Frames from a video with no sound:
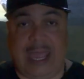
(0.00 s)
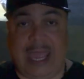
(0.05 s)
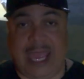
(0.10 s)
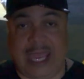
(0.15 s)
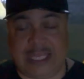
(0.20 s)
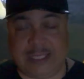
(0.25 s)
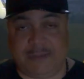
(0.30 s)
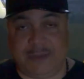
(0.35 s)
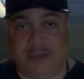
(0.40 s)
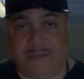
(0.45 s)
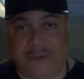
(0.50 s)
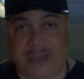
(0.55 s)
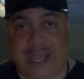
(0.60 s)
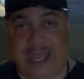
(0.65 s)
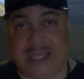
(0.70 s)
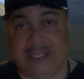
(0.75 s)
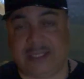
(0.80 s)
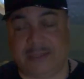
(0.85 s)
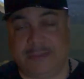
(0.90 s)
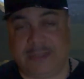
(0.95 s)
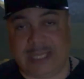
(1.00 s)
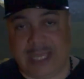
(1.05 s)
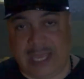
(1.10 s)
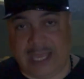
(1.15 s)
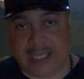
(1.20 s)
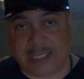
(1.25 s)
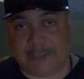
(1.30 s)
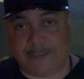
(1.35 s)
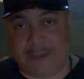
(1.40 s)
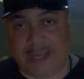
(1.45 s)
asked me if I had some
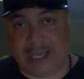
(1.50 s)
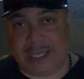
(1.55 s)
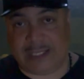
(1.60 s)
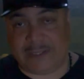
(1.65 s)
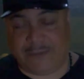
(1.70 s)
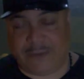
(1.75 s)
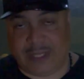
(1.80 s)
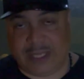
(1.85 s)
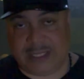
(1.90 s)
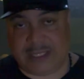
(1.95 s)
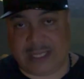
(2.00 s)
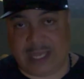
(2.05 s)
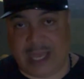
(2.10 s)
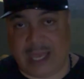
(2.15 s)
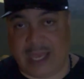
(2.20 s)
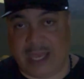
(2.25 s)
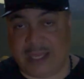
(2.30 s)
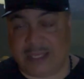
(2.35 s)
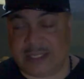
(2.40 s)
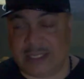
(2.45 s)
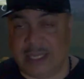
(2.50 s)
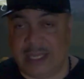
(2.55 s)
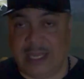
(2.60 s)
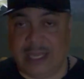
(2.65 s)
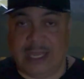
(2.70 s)
tank space for these guys,